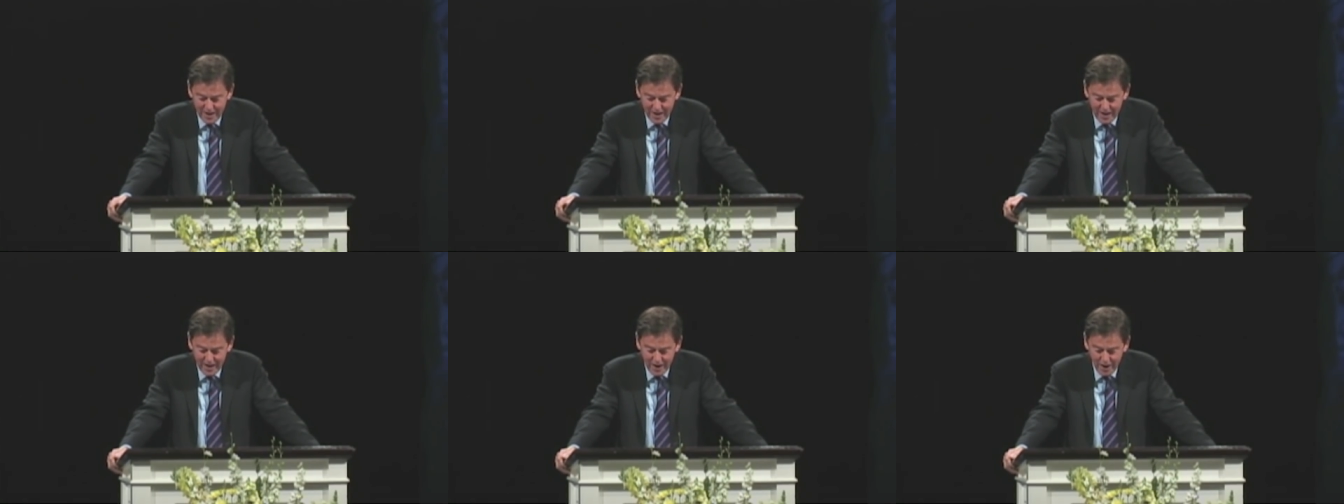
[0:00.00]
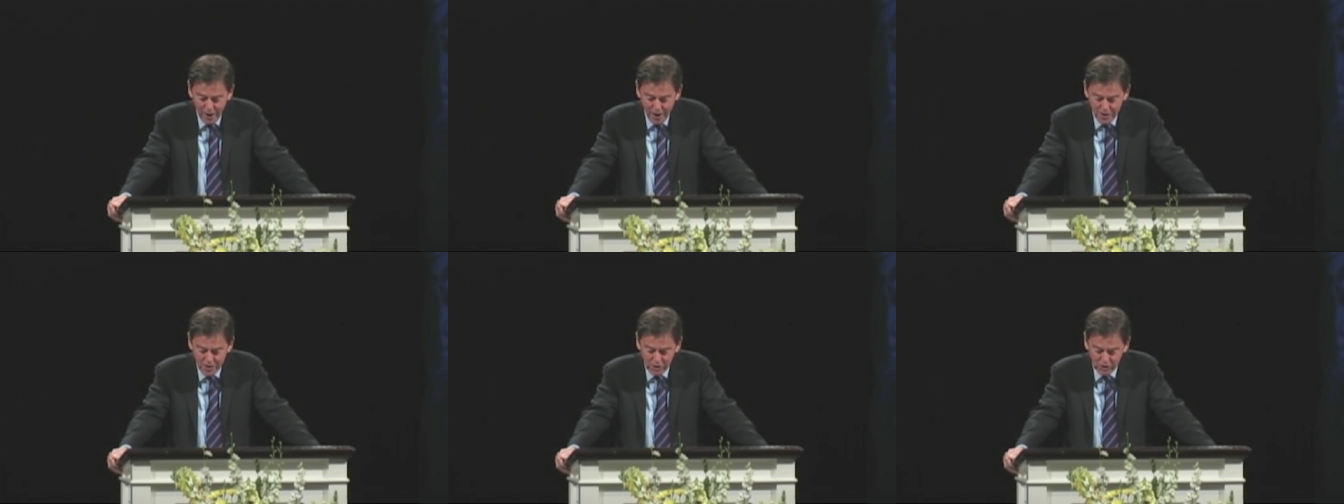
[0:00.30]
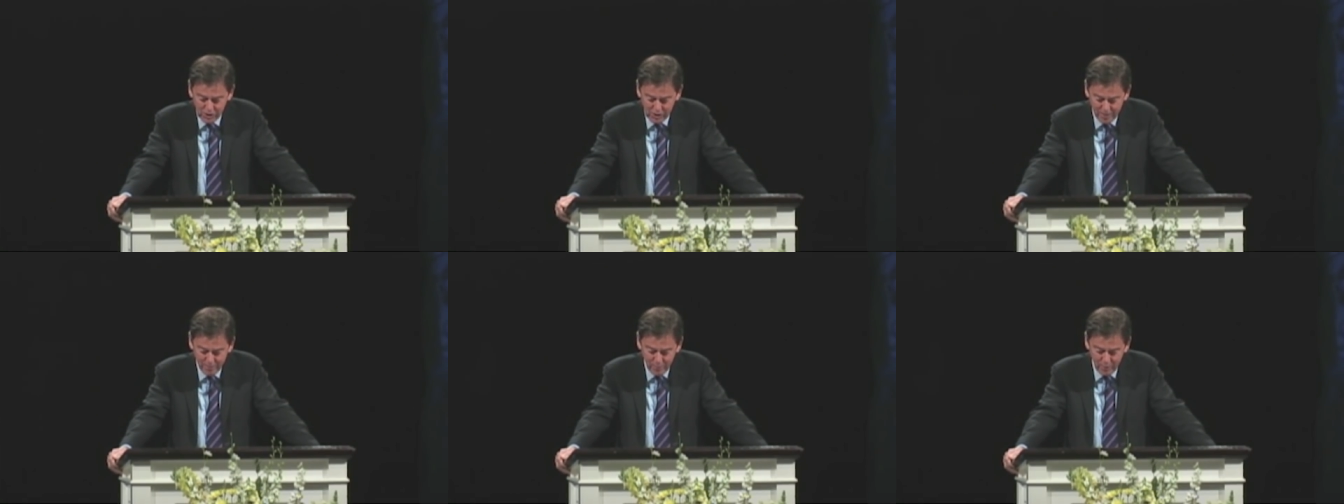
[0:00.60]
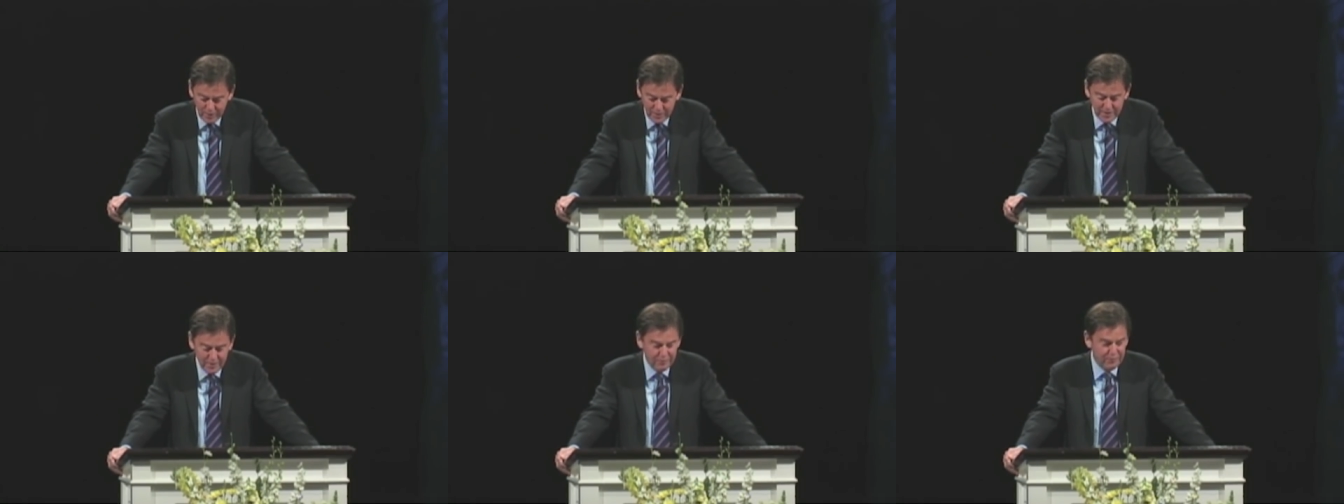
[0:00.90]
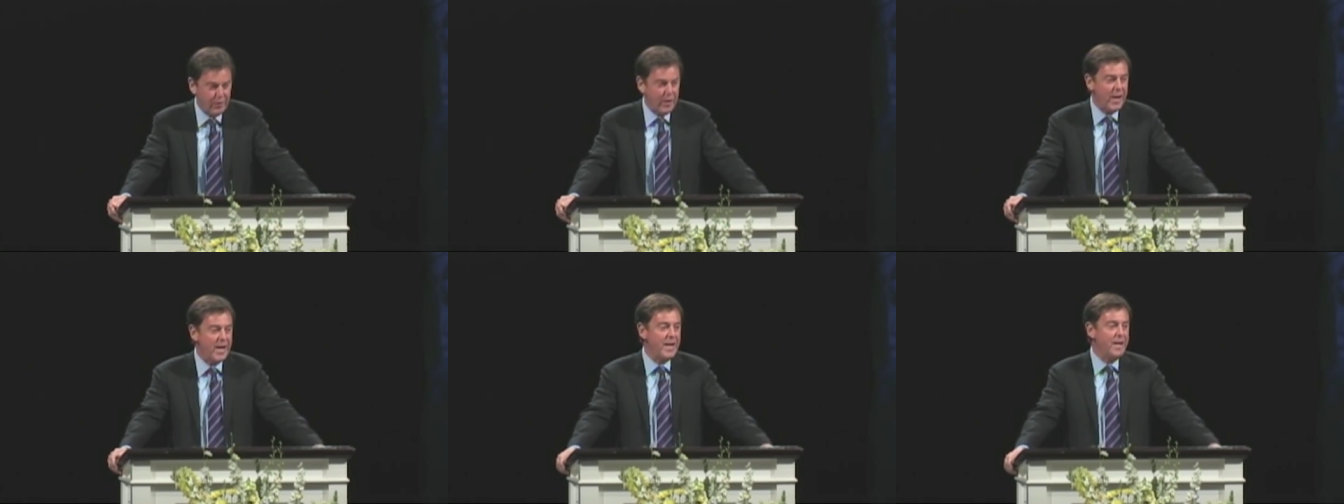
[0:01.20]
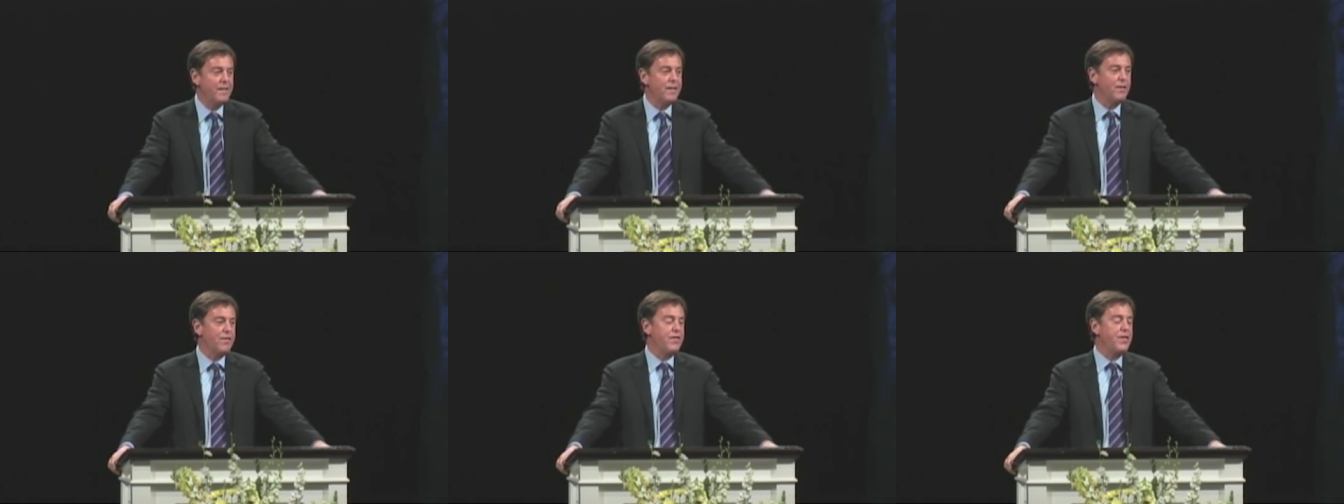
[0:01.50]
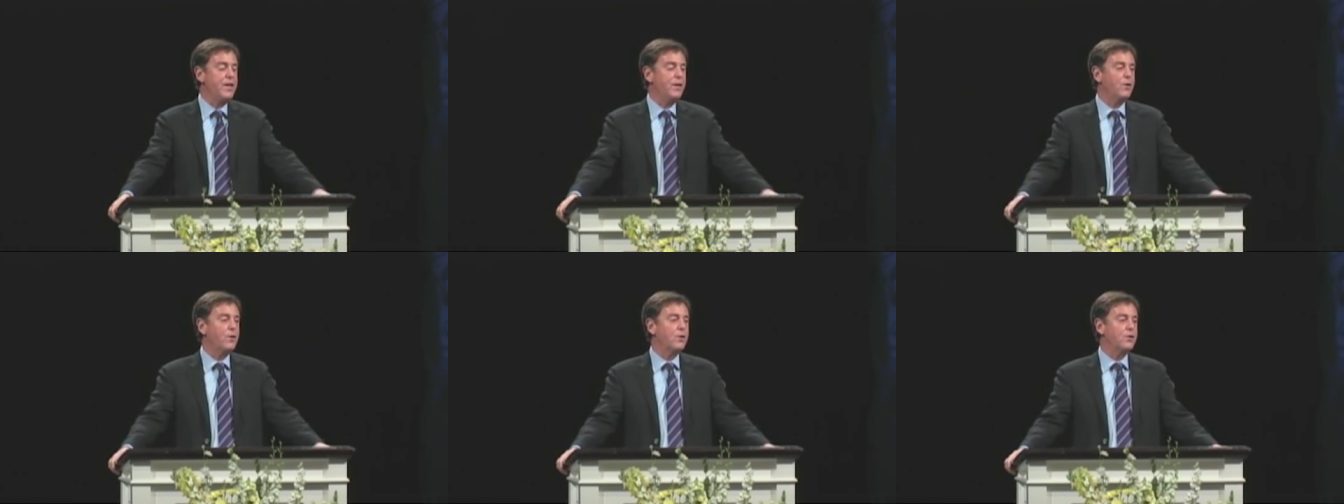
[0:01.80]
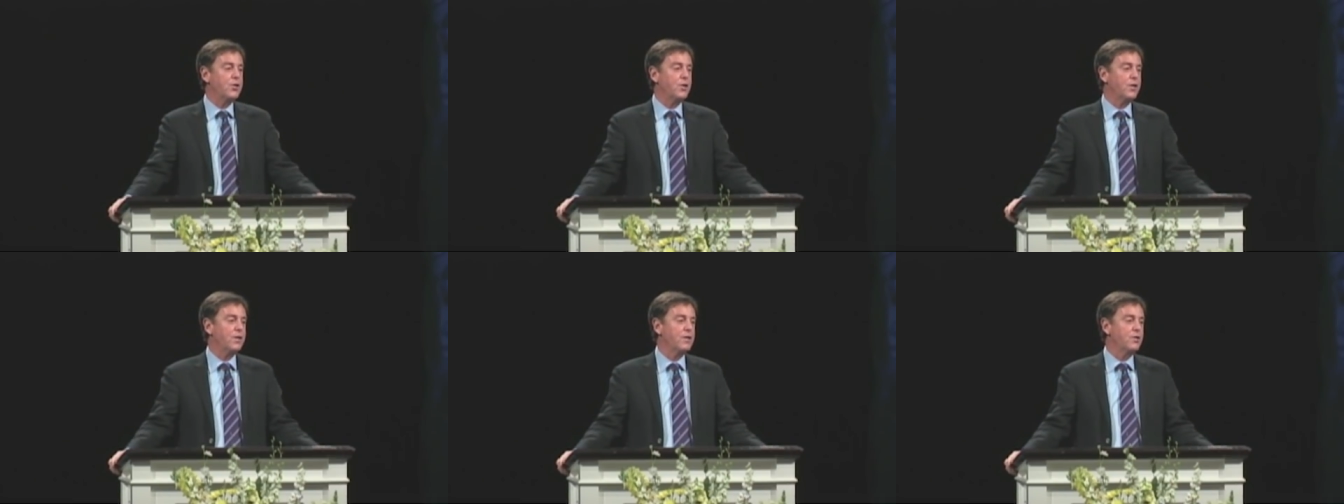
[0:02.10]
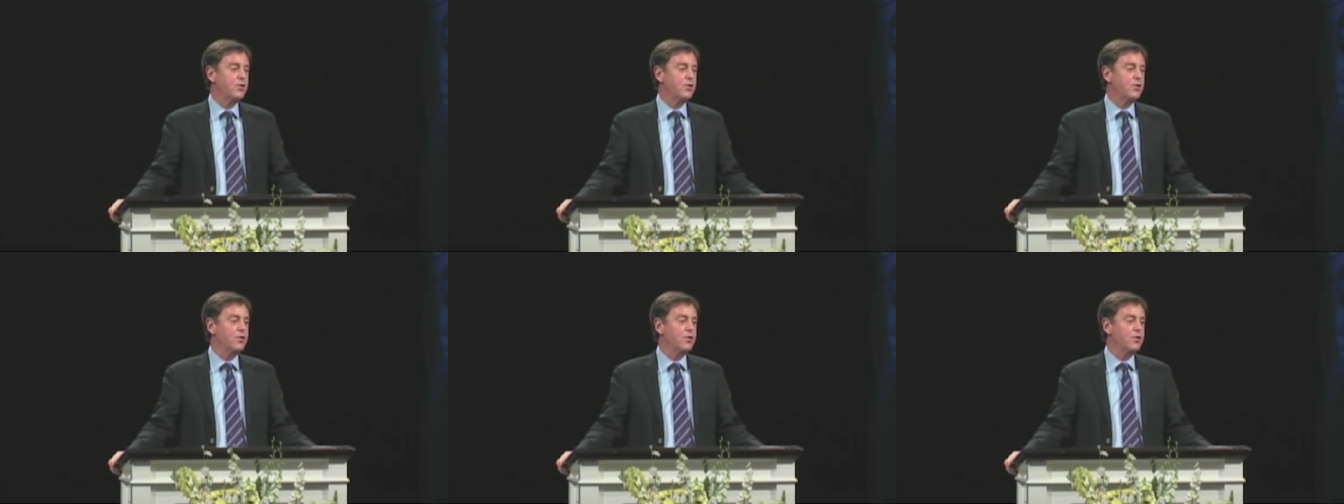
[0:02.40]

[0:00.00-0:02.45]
I heard someone defining the theological